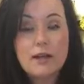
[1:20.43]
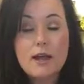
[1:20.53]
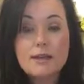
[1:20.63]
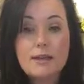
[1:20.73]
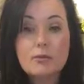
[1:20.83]

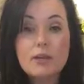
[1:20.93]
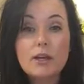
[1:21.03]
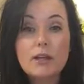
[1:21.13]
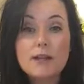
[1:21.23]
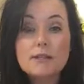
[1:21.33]
And then when
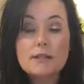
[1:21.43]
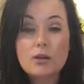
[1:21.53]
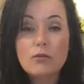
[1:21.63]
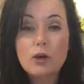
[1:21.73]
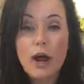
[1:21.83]
the class is
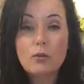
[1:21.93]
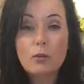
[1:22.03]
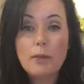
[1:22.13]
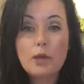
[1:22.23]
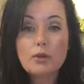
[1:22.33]
over, I
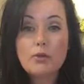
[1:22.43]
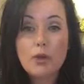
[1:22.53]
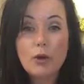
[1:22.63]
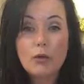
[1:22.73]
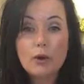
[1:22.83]
will make you
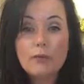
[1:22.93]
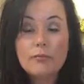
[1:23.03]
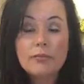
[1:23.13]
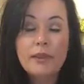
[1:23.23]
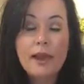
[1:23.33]
the owner,